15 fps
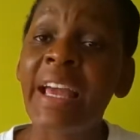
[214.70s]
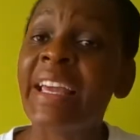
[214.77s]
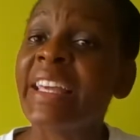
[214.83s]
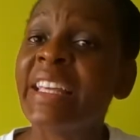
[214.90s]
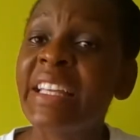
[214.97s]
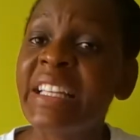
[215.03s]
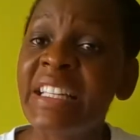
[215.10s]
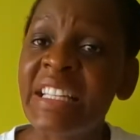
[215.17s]

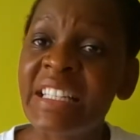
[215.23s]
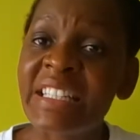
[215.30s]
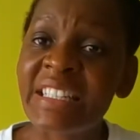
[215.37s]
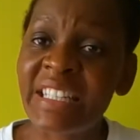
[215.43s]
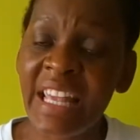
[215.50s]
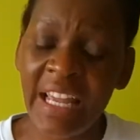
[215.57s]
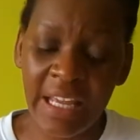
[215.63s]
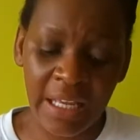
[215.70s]
He is
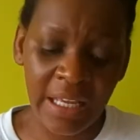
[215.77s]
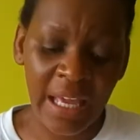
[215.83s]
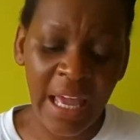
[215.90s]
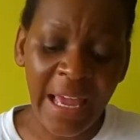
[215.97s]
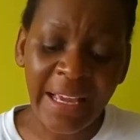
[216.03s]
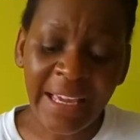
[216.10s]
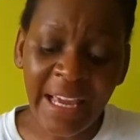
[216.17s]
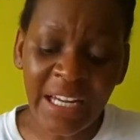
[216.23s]
saying,
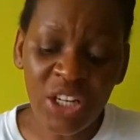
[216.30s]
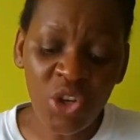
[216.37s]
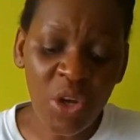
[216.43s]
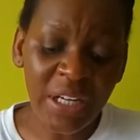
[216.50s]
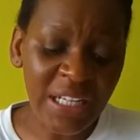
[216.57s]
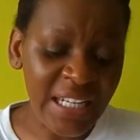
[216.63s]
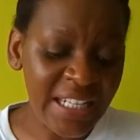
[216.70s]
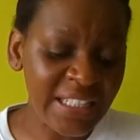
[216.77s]
can you
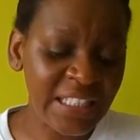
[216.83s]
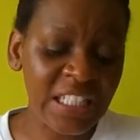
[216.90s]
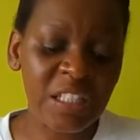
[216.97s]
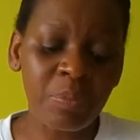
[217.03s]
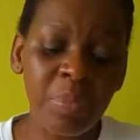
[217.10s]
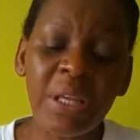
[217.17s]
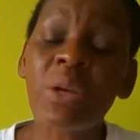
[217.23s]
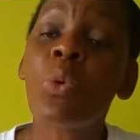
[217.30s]
at least
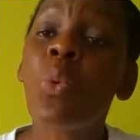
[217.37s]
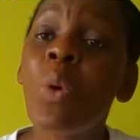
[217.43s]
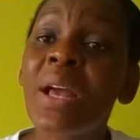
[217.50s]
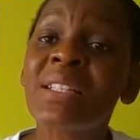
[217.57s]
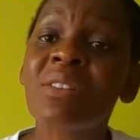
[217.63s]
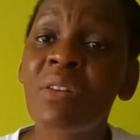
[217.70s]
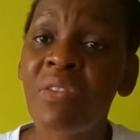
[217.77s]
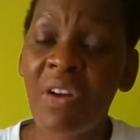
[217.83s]
speak words
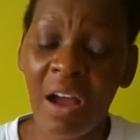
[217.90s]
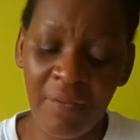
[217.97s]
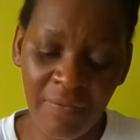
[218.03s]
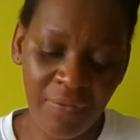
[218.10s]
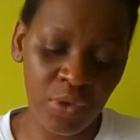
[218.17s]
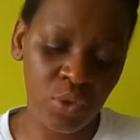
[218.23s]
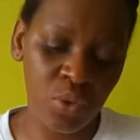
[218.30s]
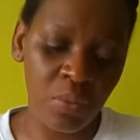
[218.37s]
of
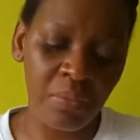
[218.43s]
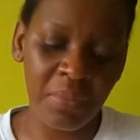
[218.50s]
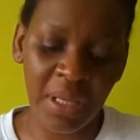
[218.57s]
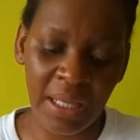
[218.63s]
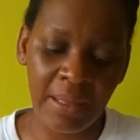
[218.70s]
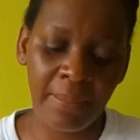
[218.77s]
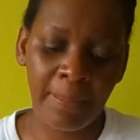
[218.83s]
comfort to me?